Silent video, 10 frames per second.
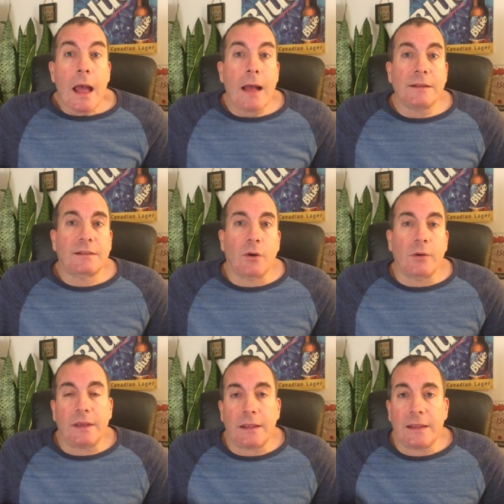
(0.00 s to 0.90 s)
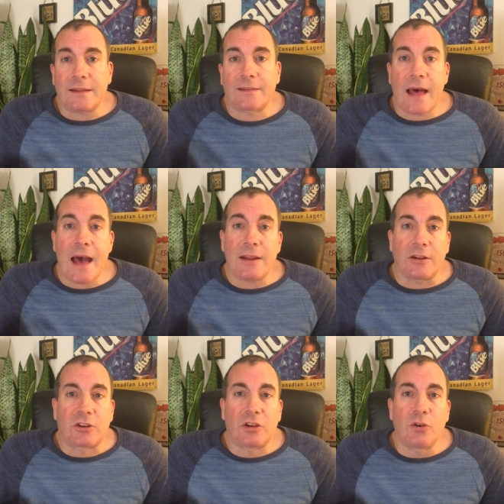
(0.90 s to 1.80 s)
And so he gets that
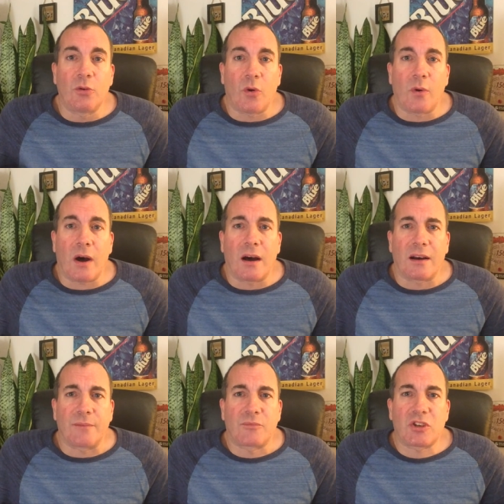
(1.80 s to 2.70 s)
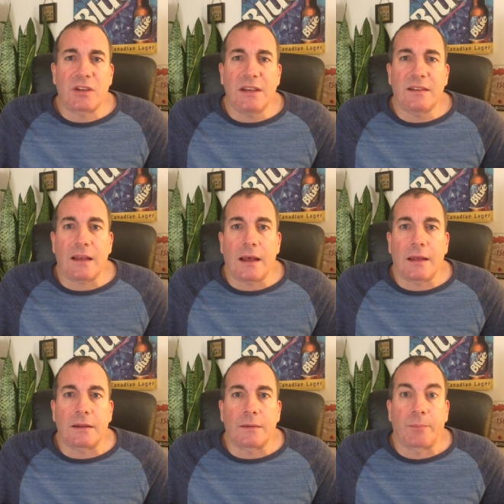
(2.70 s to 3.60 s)
and 2 cheese
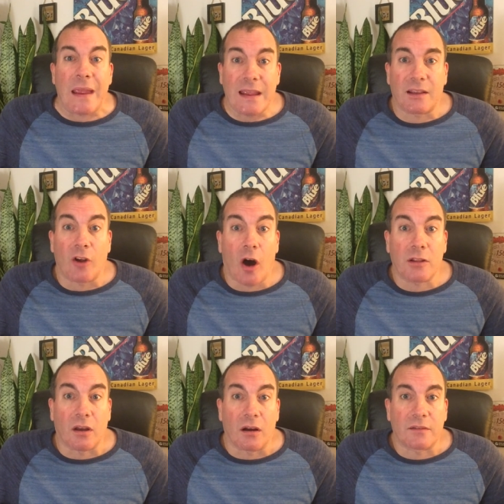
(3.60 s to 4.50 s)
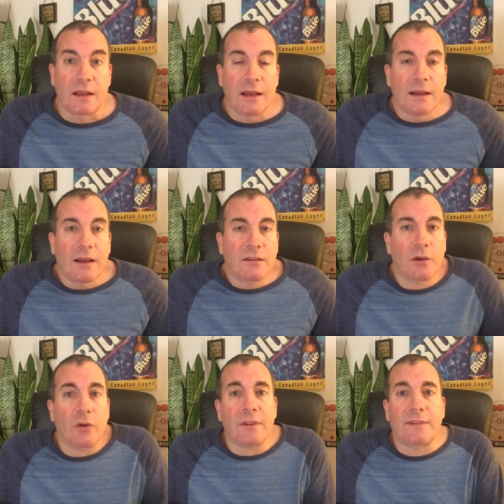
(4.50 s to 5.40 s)
and bacon hot dogs. So he
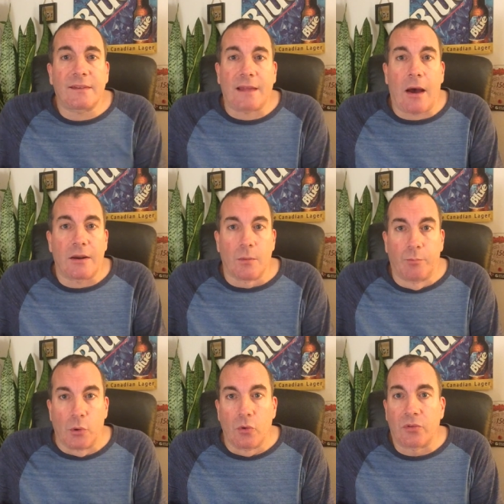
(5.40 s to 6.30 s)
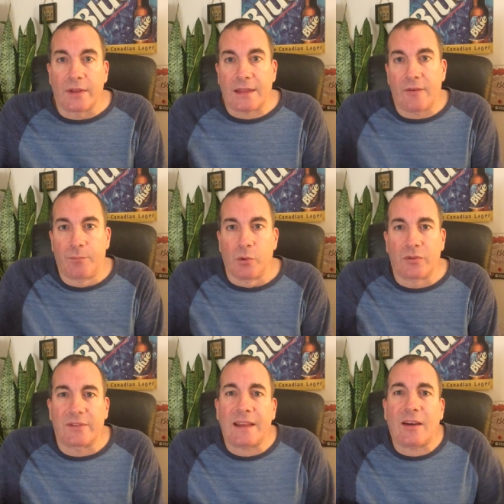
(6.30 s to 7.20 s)
goes and sits down in a booth. Like, they have
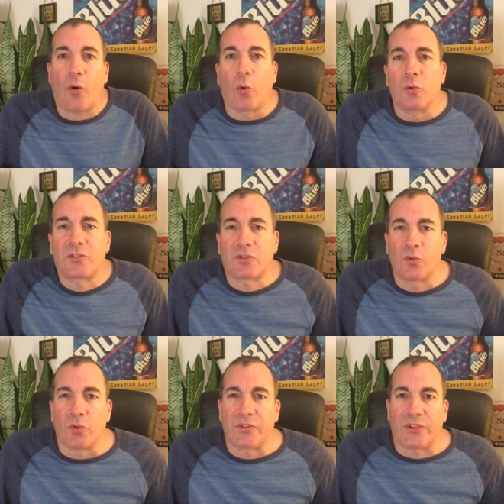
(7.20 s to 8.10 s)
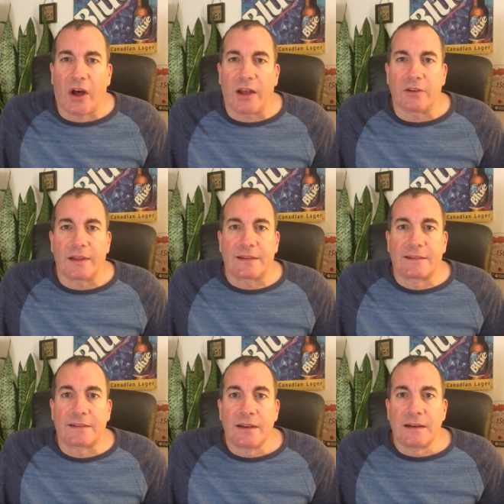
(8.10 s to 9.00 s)
booths. It's like old school style, like
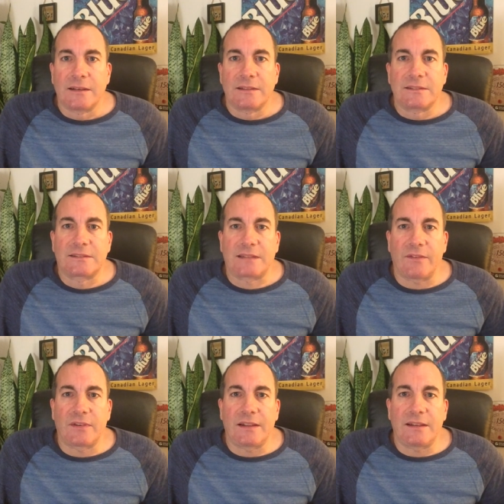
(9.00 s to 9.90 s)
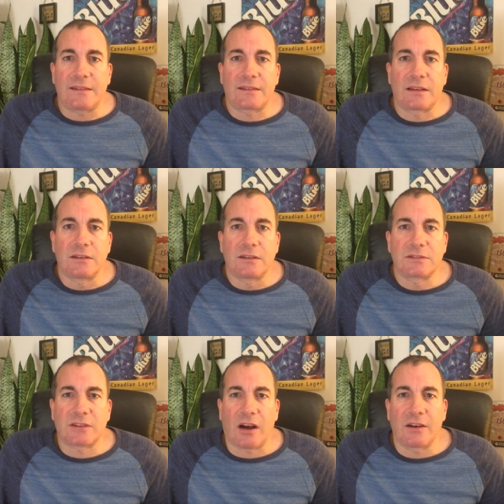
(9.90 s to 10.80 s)
70s
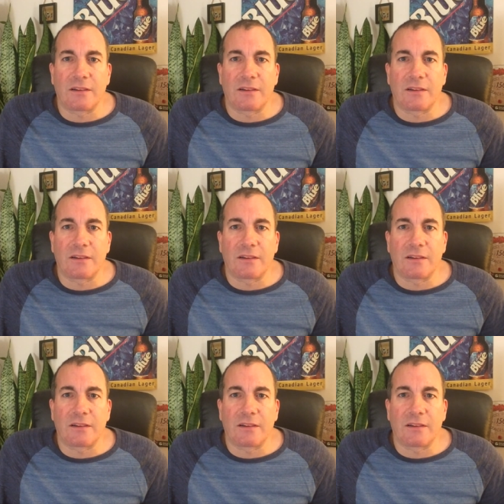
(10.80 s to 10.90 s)
style.